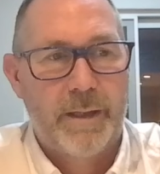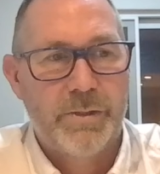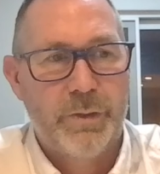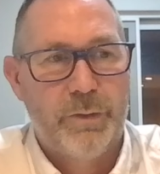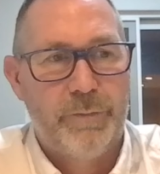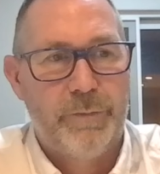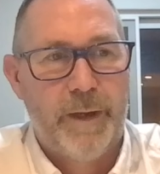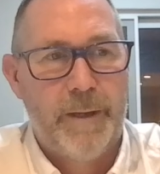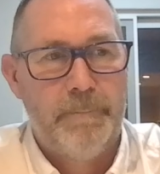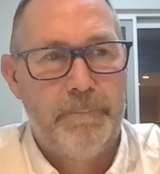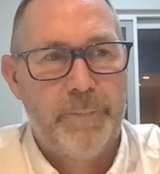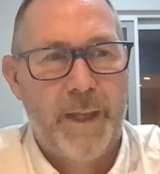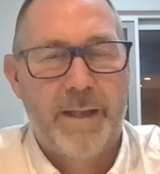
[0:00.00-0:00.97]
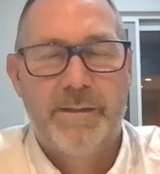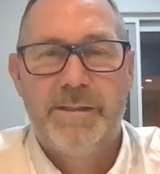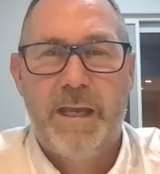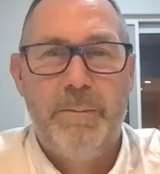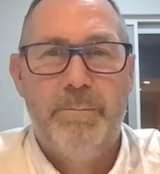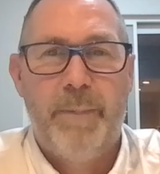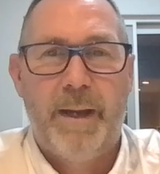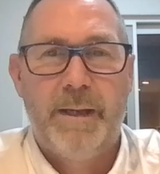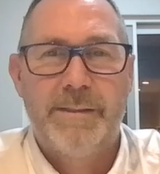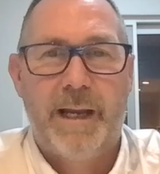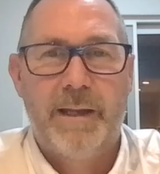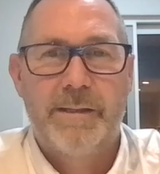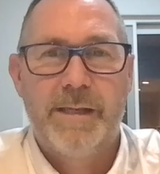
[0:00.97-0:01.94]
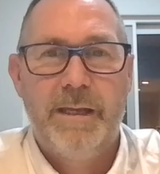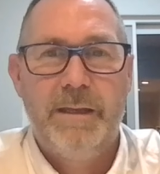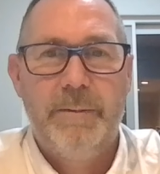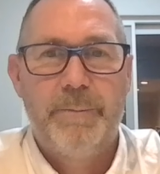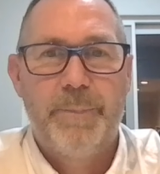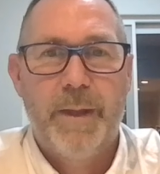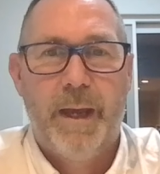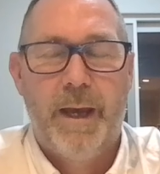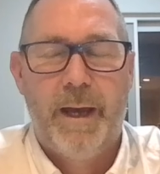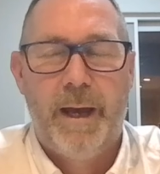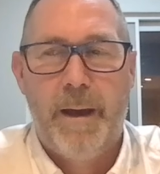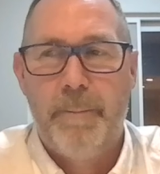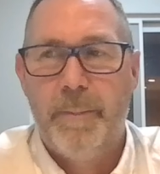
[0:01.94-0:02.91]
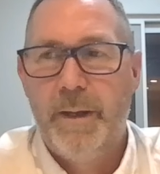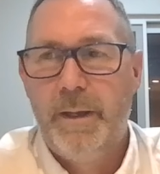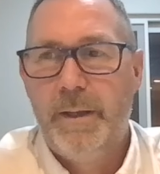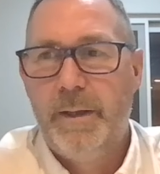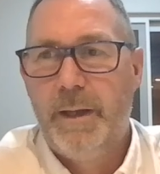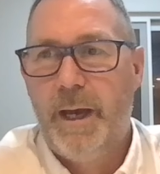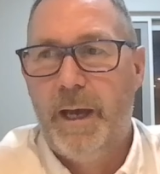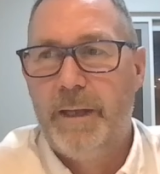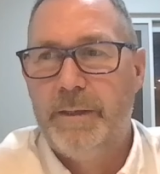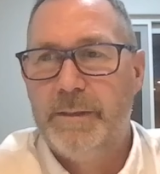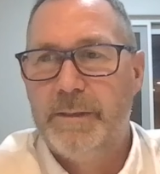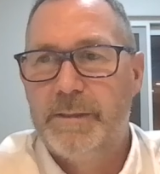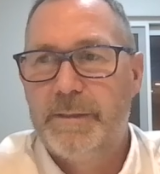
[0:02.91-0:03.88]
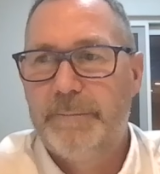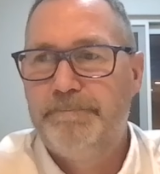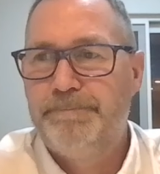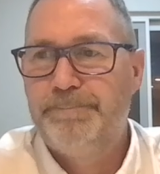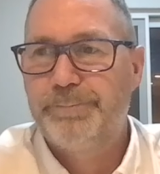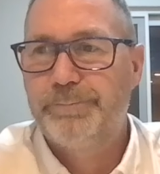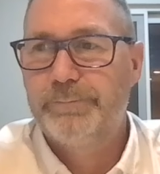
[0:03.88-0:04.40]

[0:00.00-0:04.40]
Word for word: that sort of um, that team mentality um, and